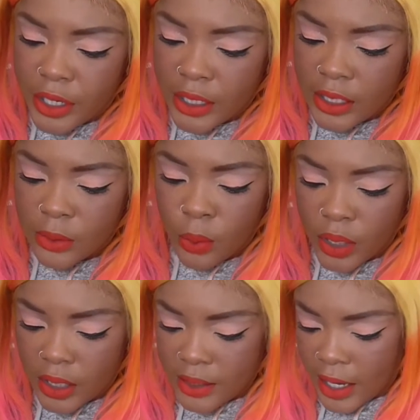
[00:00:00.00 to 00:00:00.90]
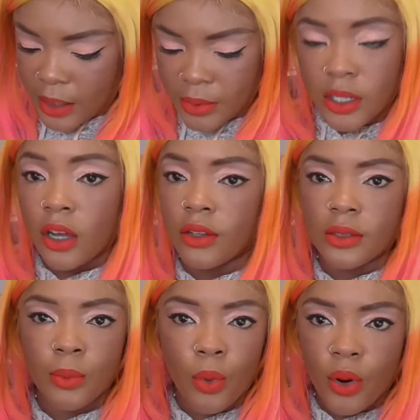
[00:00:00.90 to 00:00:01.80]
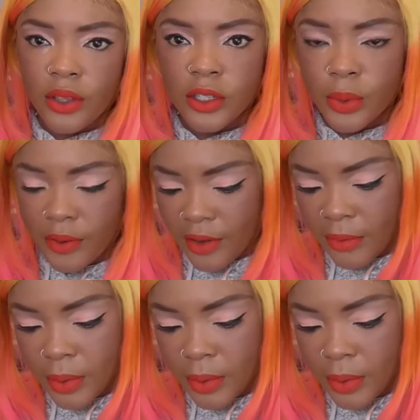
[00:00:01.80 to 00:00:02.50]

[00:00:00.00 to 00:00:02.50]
at least one of these items costs more than 25